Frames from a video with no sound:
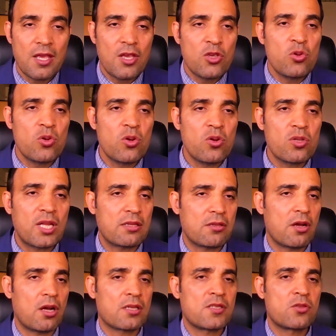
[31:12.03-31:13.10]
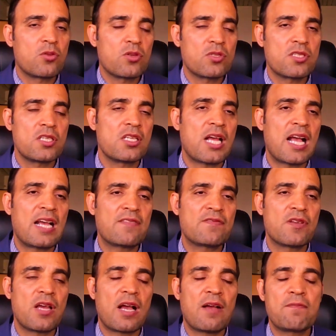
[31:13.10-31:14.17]
You know that oxytocin
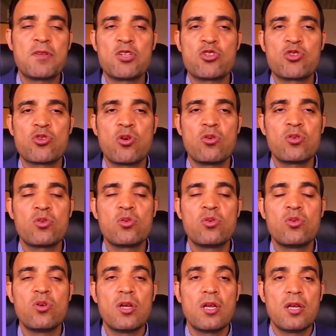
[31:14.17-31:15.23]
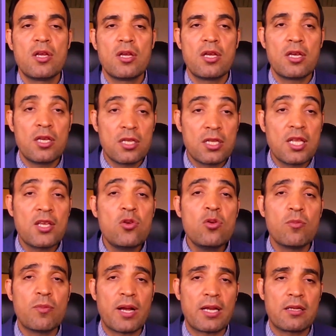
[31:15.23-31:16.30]
have been shown to, in the
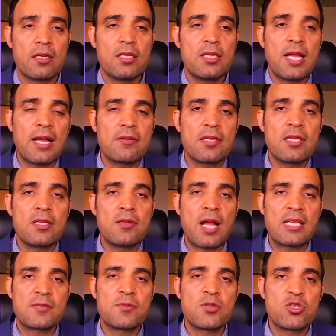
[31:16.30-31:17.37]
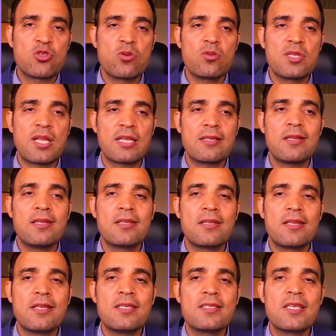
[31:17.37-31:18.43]
human, it has been shown that it
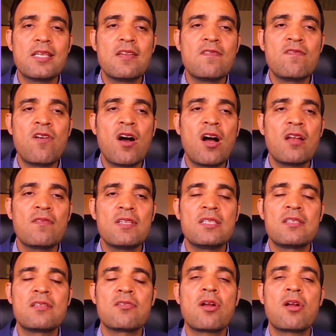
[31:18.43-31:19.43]
is involved in